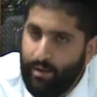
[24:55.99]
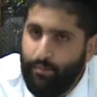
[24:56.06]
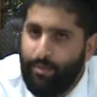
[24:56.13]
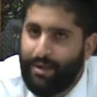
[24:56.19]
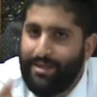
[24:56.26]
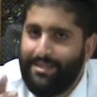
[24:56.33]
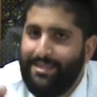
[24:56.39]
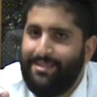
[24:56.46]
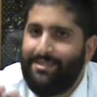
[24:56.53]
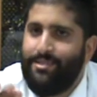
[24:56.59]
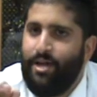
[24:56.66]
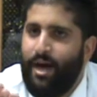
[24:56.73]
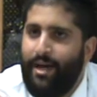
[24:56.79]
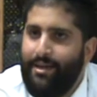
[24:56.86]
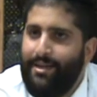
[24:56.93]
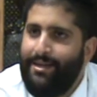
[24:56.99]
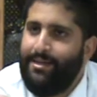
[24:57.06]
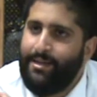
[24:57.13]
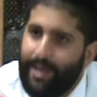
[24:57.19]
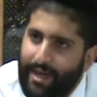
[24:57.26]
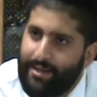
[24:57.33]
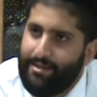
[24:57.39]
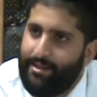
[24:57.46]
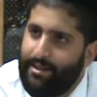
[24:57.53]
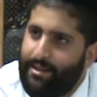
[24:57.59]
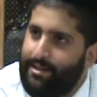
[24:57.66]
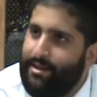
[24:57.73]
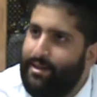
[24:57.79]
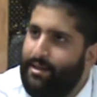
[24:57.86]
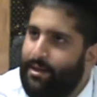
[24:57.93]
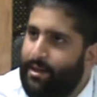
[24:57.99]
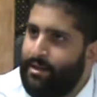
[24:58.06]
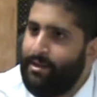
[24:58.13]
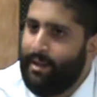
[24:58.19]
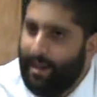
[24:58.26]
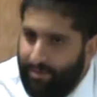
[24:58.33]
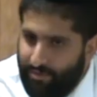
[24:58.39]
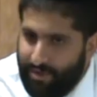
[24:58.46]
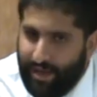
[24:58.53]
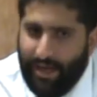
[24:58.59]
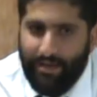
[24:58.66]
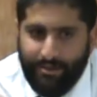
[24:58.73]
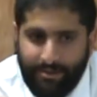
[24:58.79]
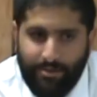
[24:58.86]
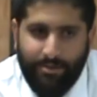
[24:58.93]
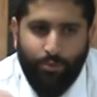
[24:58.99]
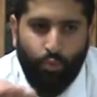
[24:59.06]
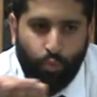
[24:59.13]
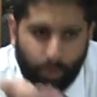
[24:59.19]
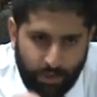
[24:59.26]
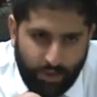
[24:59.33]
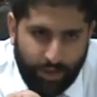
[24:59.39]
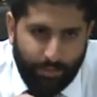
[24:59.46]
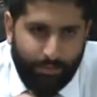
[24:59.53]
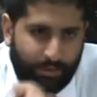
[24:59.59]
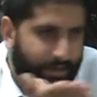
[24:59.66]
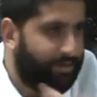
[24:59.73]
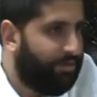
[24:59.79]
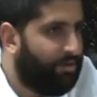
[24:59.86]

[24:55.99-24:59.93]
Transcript: Because it's not innately that a Levi has to worship a